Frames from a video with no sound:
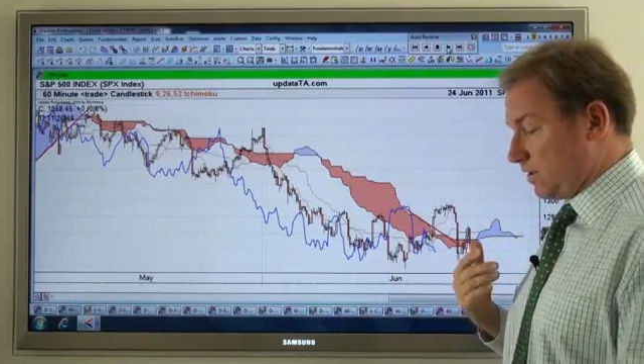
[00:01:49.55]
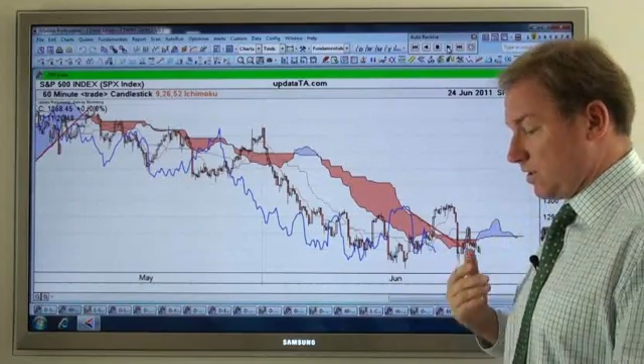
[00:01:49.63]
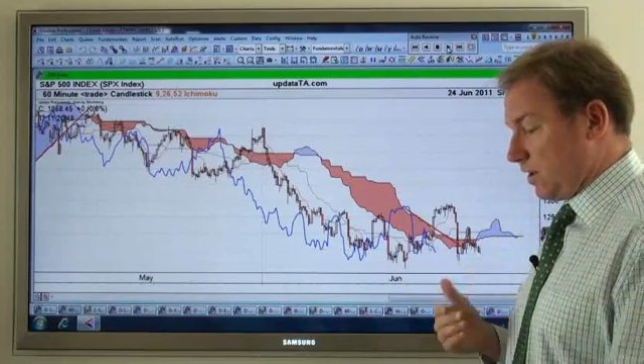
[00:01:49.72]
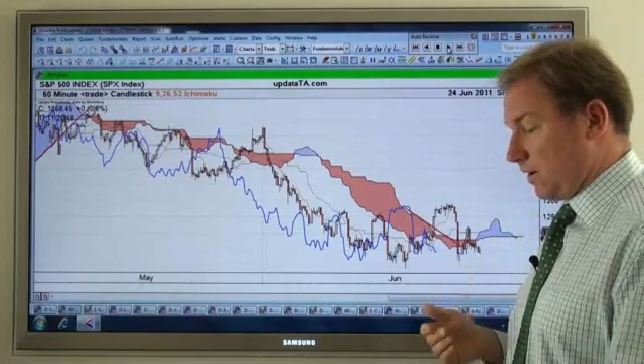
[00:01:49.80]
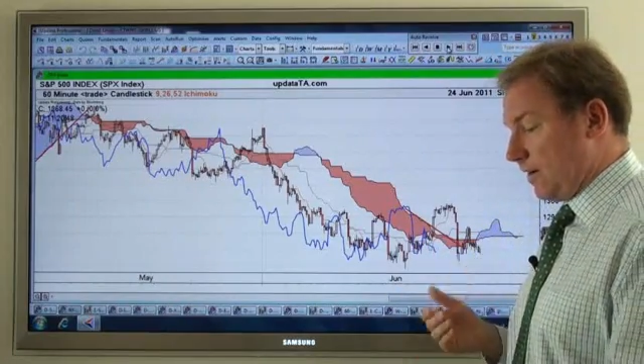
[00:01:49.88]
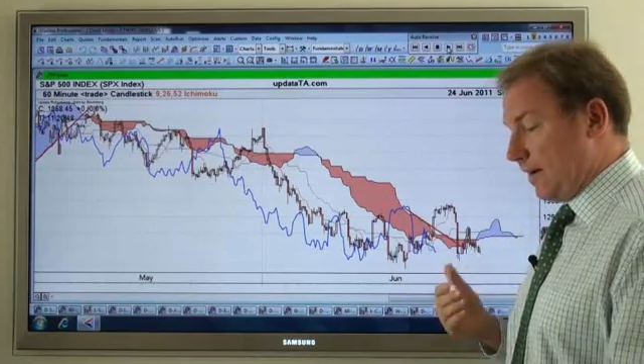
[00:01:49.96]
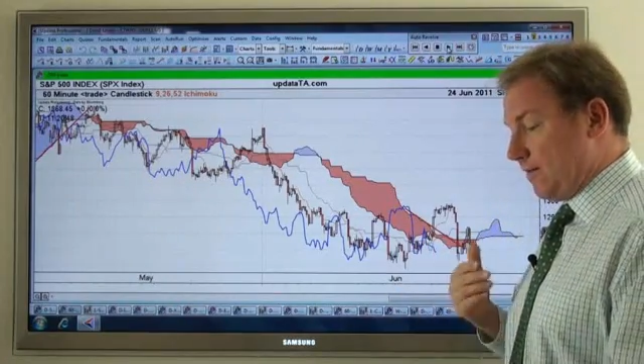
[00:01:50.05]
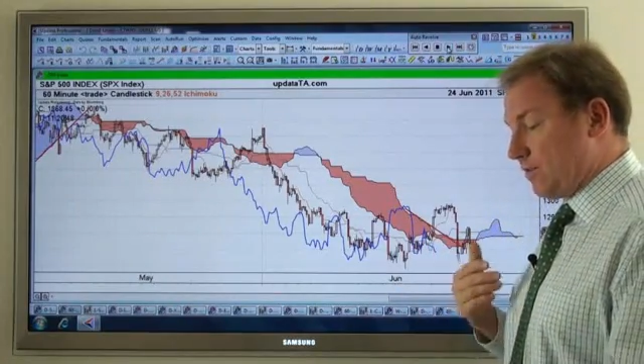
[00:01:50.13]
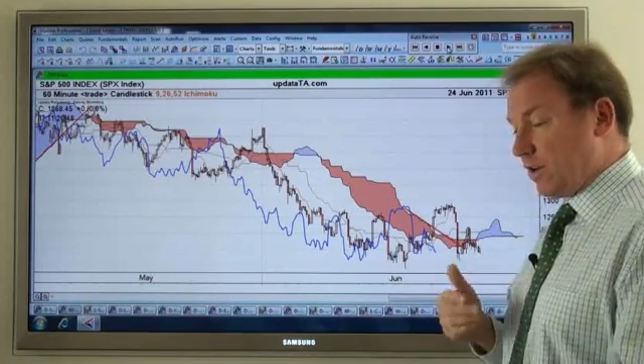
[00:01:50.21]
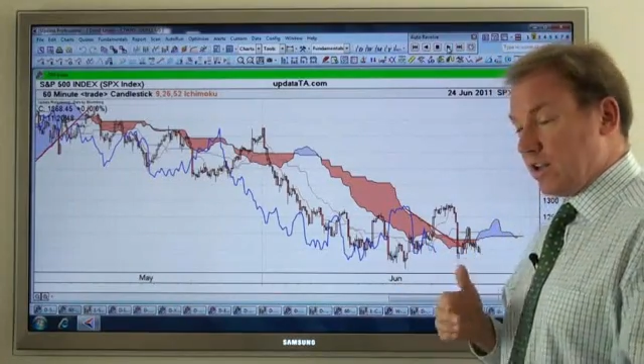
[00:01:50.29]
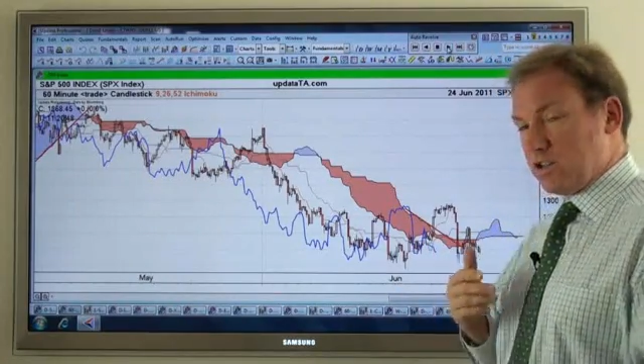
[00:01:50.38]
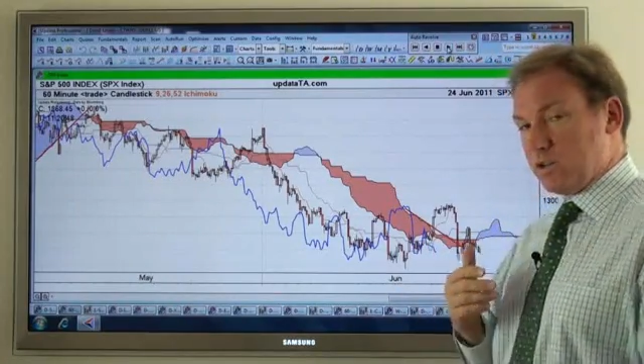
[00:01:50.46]
So
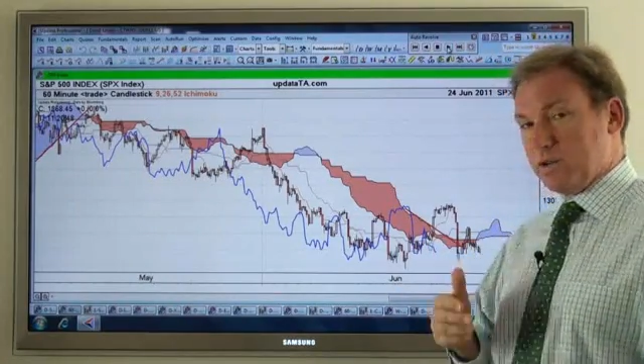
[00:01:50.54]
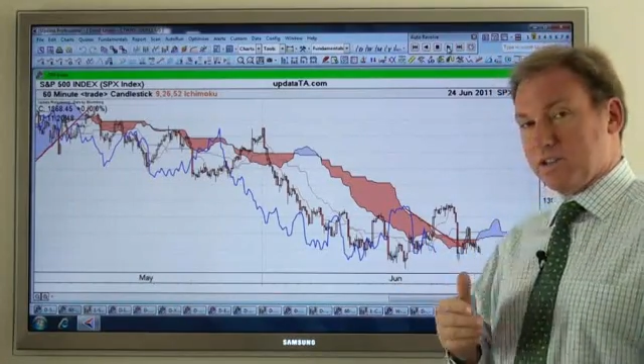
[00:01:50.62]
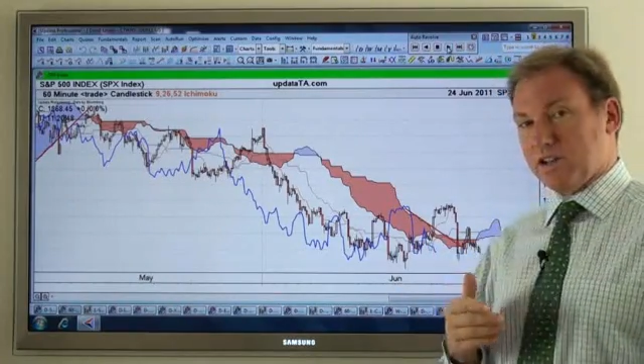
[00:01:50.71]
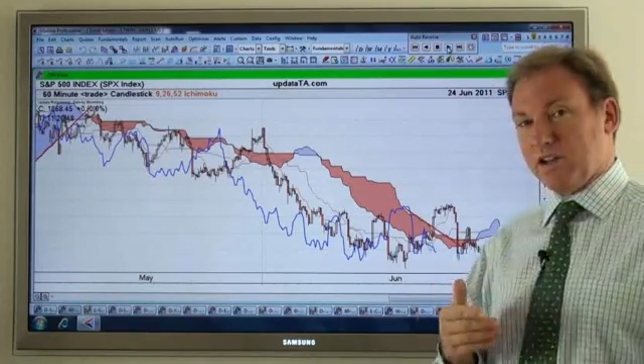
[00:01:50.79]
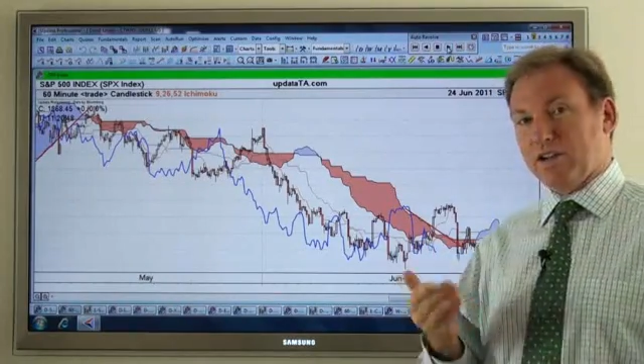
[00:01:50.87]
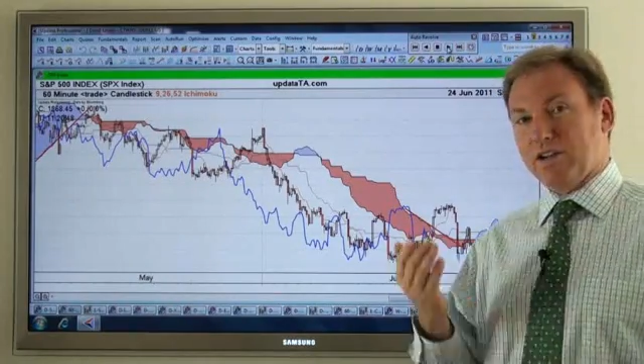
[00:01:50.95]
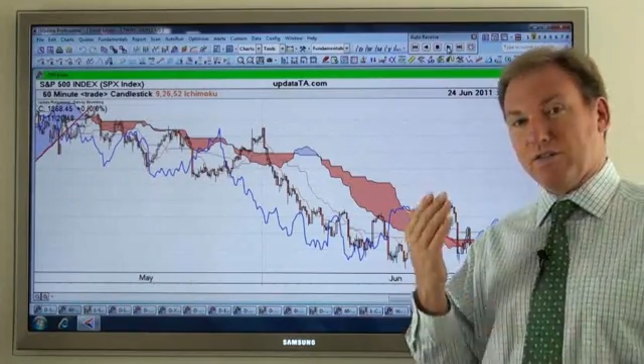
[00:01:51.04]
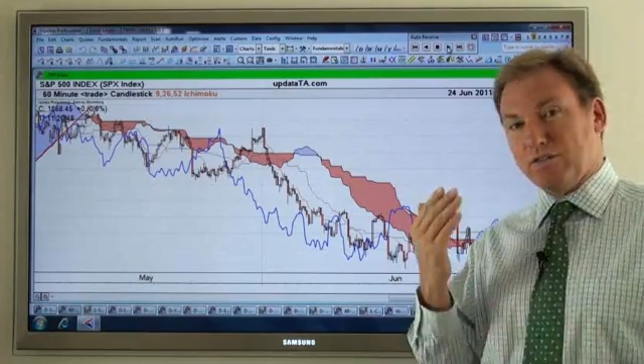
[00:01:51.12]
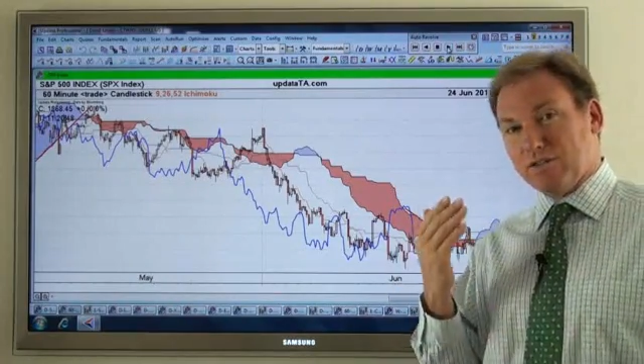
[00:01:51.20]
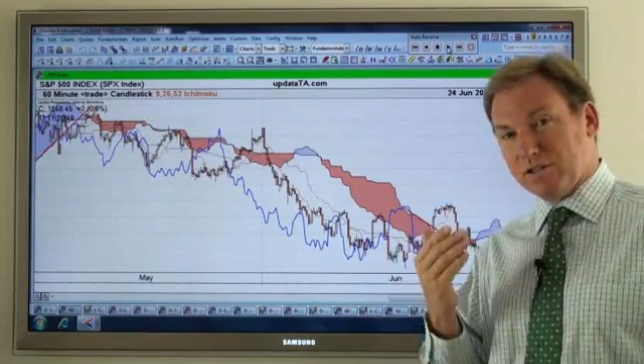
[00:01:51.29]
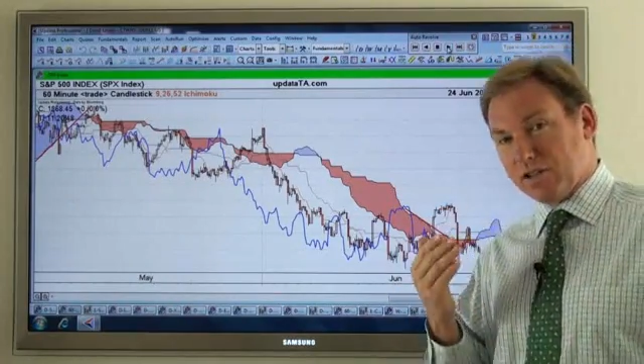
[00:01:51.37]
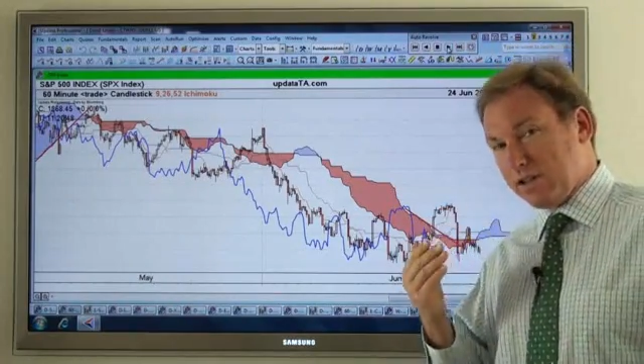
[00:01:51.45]
don't get too excited if you
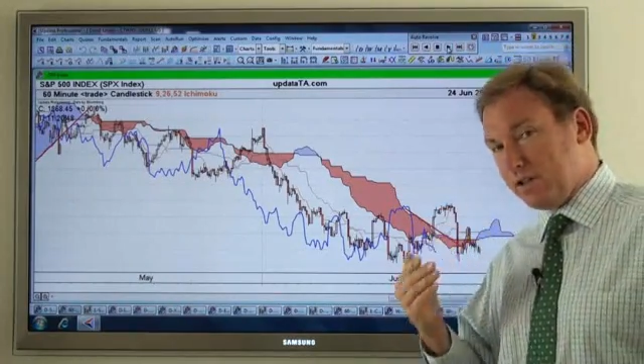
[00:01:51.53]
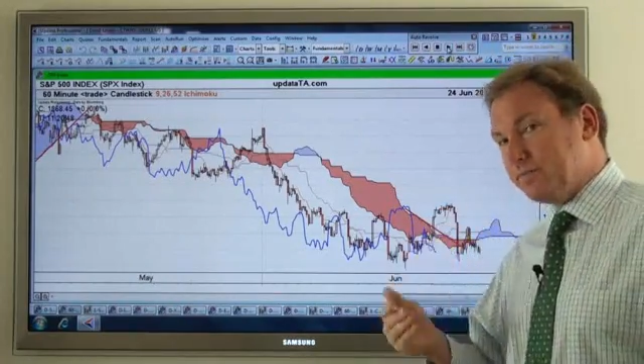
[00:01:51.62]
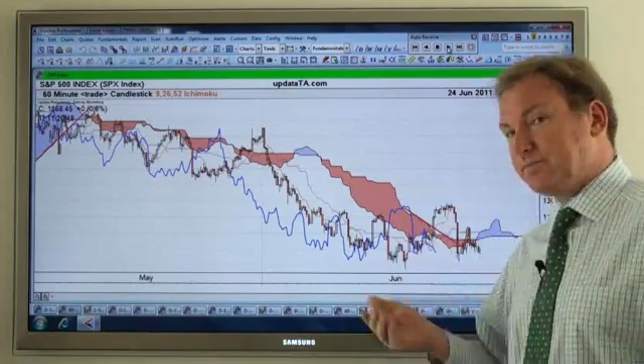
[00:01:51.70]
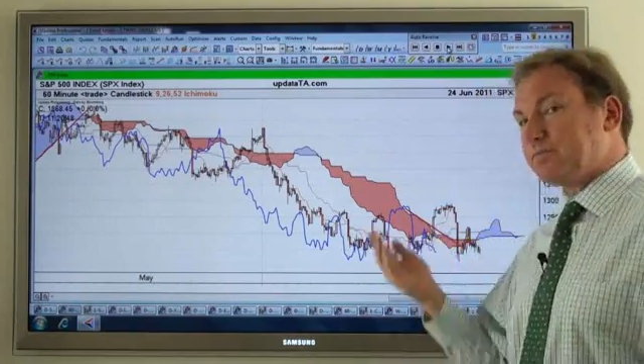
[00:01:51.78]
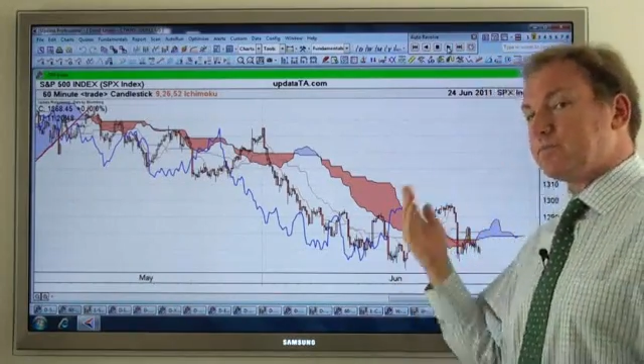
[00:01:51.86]
see